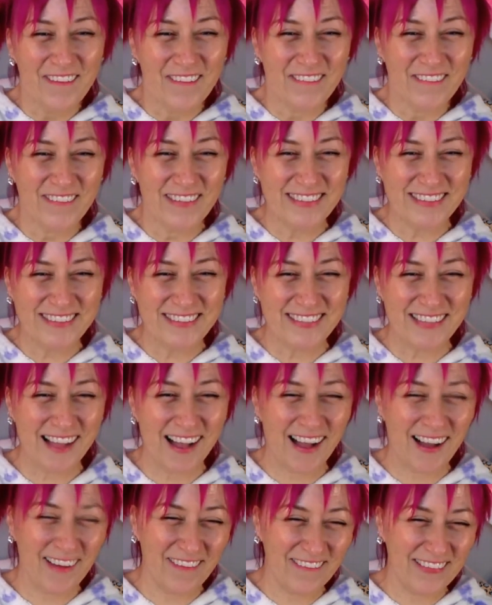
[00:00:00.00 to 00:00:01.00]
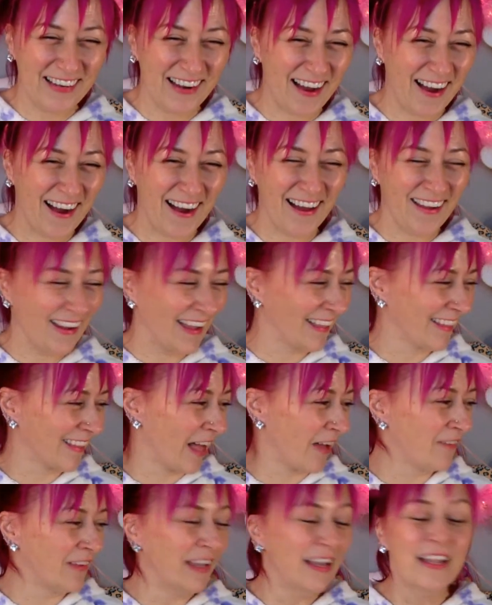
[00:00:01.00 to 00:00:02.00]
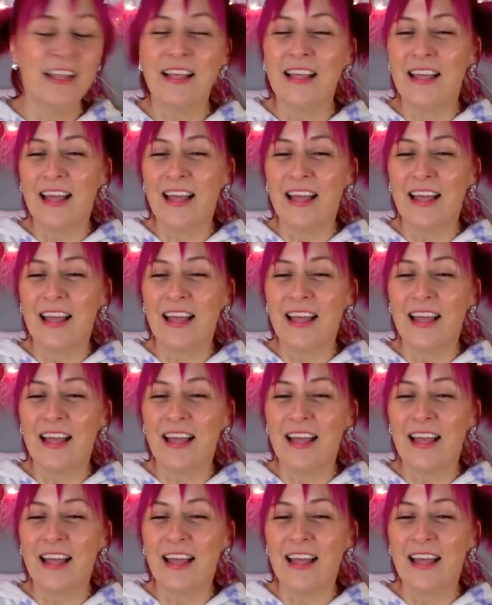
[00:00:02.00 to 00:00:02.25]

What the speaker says: What's going on? I love it.